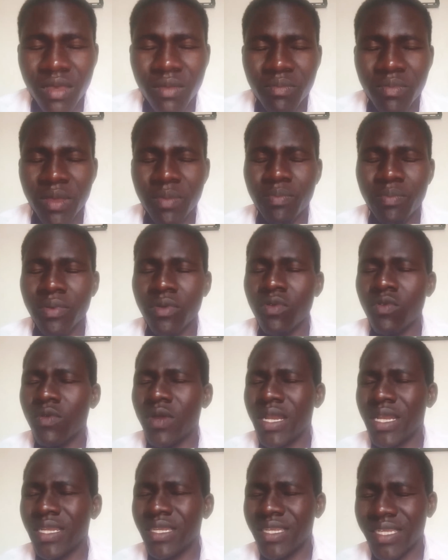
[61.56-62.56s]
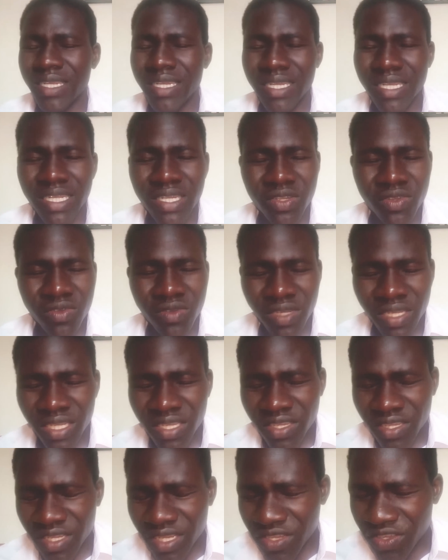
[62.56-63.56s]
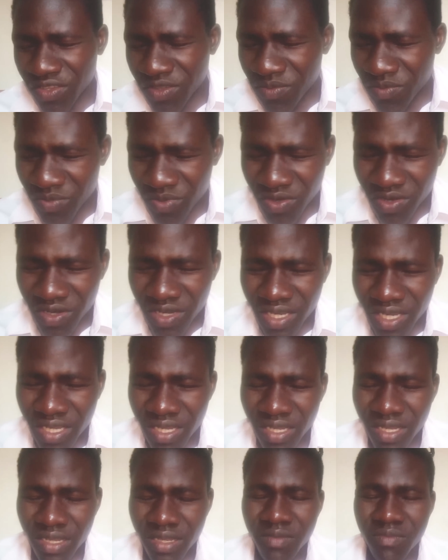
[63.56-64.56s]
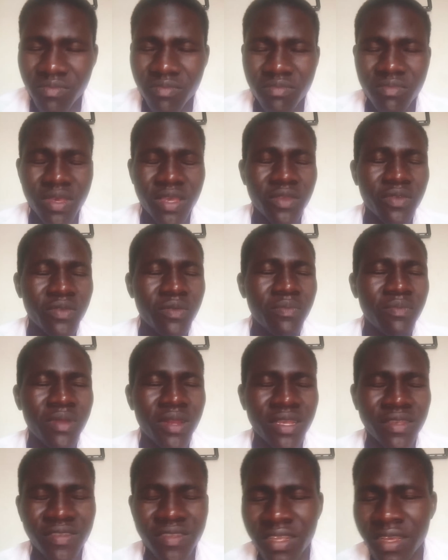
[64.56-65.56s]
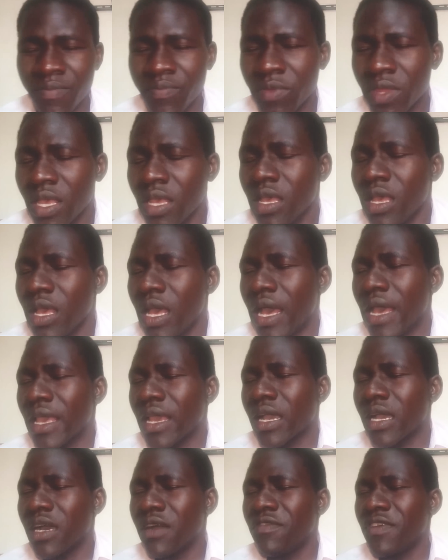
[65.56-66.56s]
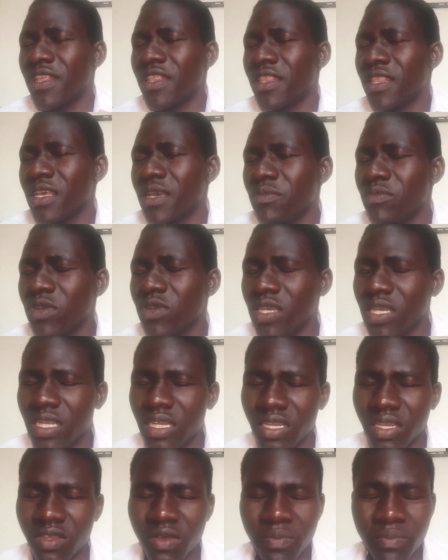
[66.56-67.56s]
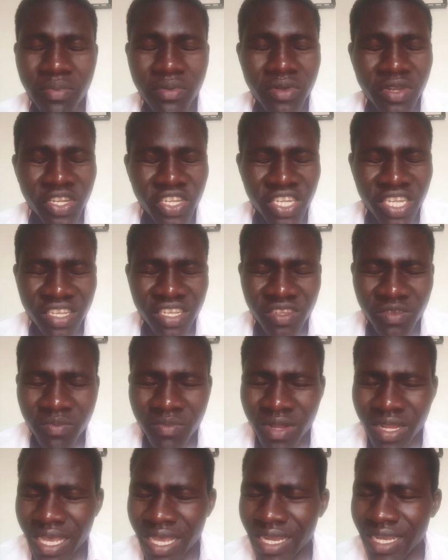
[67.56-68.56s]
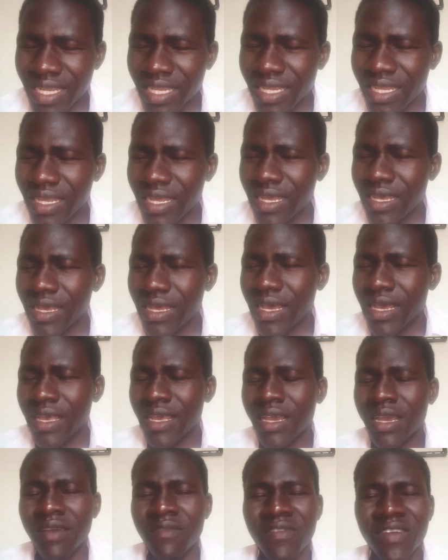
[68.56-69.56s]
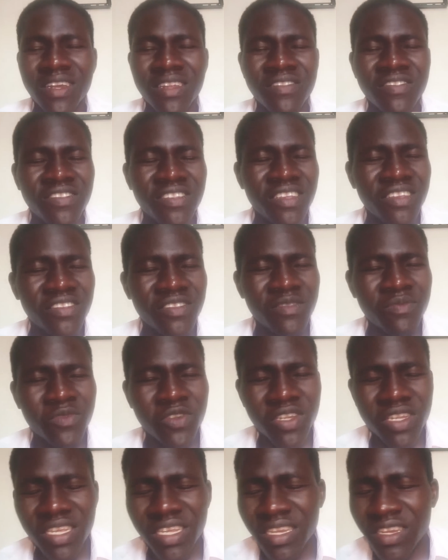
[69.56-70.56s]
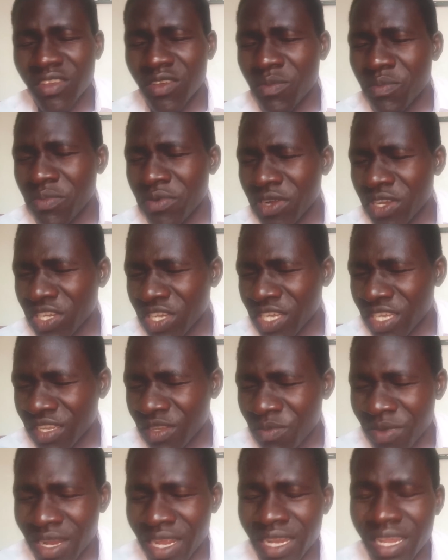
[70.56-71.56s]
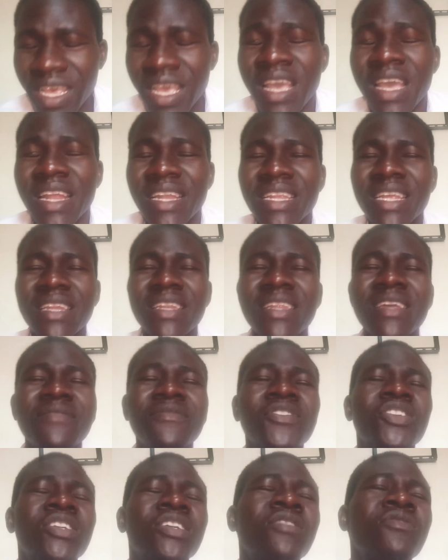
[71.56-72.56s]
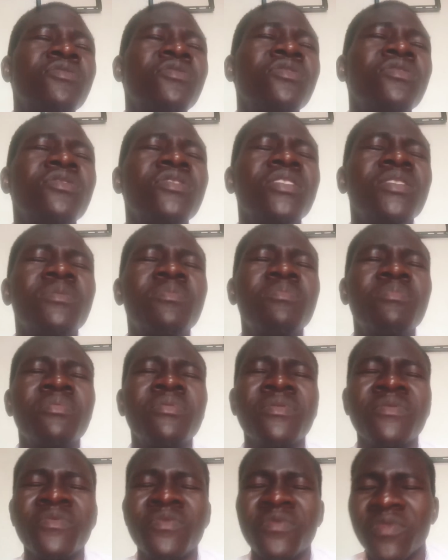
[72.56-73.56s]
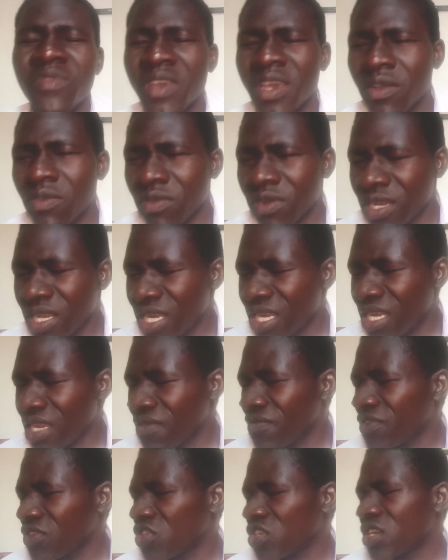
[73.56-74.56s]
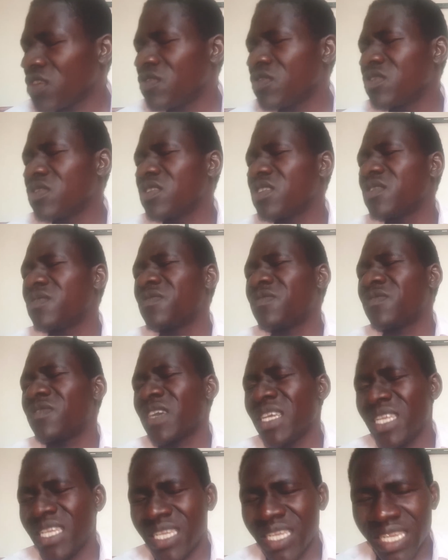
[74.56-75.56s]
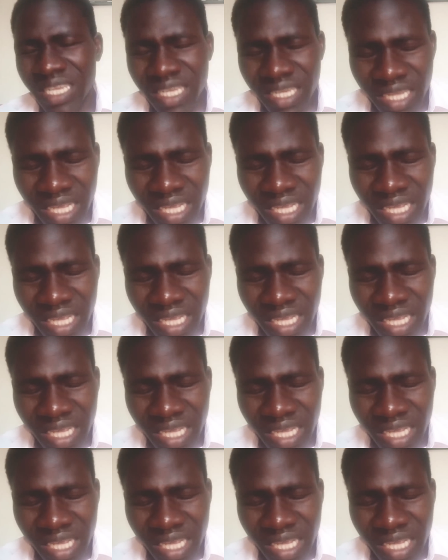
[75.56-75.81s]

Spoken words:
People who are listening to this testimony, may you bless them. I cover them in your precious blood. I cover this testimony in your precious blood. The devil shall not prevail. The devil shall not fight it